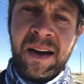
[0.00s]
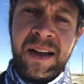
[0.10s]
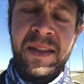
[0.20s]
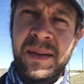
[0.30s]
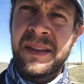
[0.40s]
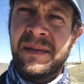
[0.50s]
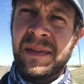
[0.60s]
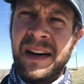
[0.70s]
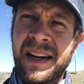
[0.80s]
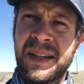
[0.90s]
the
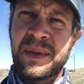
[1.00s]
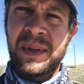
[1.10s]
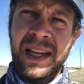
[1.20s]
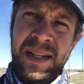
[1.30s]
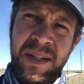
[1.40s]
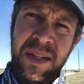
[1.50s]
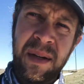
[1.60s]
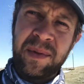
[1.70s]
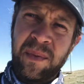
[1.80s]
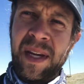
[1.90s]
various
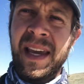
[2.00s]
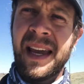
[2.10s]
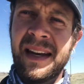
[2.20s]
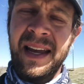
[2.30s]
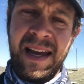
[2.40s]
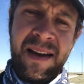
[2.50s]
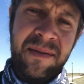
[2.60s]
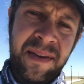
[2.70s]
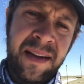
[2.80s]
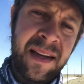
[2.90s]
relationships we can
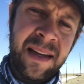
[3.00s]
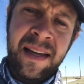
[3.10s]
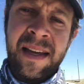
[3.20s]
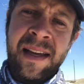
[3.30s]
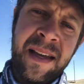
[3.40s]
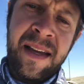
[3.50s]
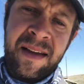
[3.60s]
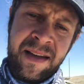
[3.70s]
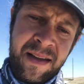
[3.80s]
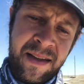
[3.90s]
have,
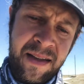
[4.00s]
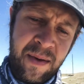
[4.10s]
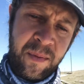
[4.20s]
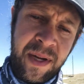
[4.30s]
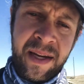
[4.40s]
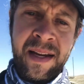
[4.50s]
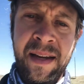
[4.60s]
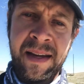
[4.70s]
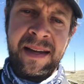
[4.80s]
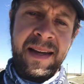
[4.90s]
that we
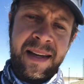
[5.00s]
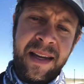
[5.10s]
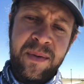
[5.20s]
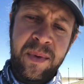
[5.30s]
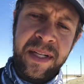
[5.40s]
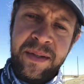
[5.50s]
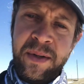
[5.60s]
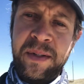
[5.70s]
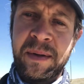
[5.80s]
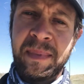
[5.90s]
can
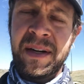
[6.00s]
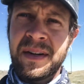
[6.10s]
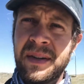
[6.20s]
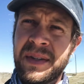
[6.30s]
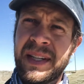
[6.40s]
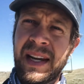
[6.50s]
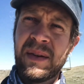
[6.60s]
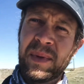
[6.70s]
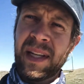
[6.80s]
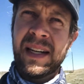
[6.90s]
research and better understand,
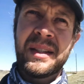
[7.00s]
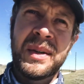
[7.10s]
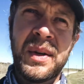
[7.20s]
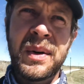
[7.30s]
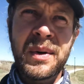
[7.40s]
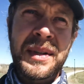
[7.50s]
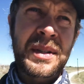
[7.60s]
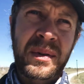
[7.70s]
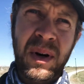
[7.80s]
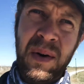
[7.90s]
related to who is
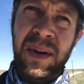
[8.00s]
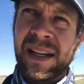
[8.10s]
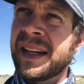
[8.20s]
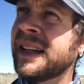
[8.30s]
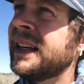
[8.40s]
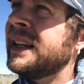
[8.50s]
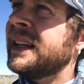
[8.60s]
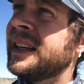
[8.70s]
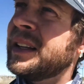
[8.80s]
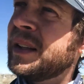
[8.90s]
growing
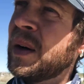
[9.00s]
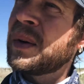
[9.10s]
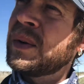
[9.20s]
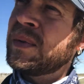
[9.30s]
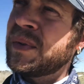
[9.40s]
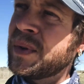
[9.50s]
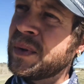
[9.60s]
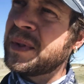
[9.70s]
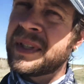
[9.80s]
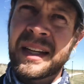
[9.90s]
local
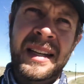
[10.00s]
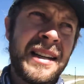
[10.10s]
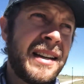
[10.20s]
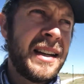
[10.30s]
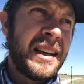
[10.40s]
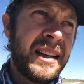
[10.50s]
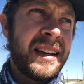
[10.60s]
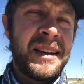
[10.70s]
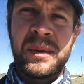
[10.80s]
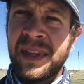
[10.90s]
foods
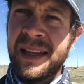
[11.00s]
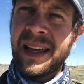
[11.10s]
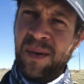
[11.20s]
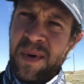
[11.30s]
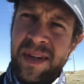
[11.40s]
within that 1 to